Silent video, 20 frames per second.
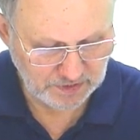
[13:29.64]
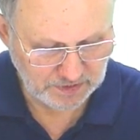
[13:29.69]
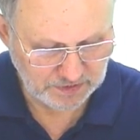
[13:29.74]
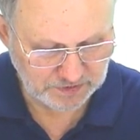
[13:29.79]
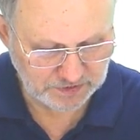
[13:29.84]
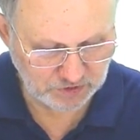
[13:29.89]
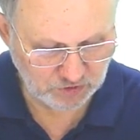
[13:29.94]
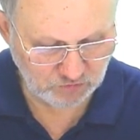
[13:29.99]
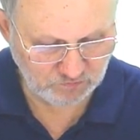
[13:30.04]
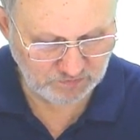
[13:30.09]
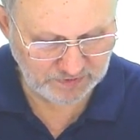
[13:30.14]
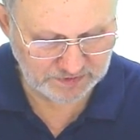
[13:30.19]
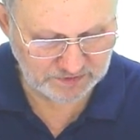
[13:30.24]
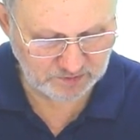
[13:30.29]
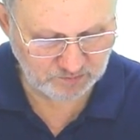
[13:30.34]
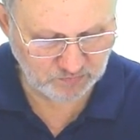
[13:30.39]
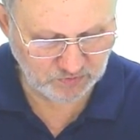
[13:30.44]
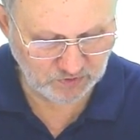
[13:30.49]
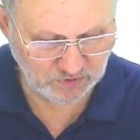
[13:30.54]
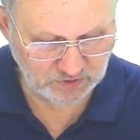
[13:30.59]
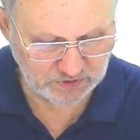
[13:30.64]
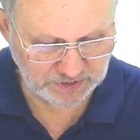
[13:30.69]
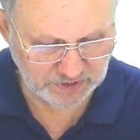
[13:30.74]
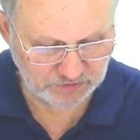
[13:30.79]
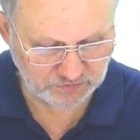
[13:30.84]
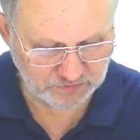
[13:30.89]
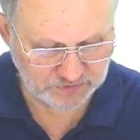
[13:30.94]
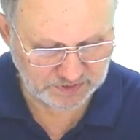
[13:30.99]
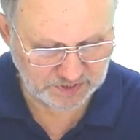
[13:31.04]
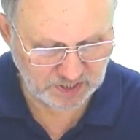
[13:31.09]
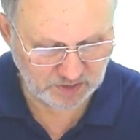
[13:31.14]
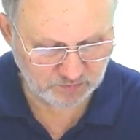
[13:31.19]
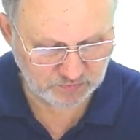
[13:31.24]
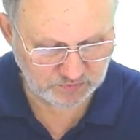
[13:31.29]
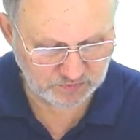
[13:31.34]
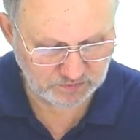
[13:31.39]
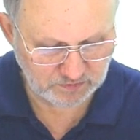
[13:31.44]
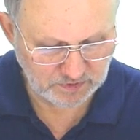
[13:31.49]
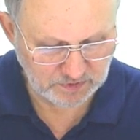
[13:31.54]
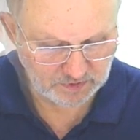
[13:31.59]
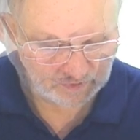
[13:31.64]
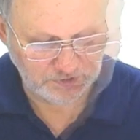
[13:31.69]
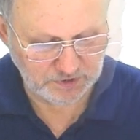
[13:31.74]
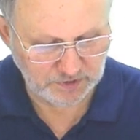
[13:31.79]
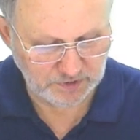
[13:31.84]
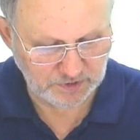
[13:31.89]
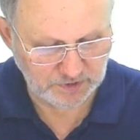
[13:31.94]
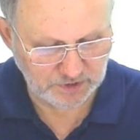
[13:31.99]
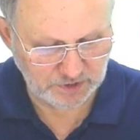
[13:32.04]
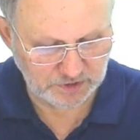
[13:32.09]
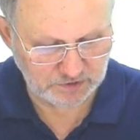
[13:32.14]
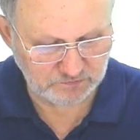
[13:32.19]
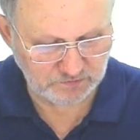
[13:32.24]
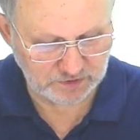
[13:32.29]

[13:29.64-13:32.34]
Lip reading: So when the ball goes up, it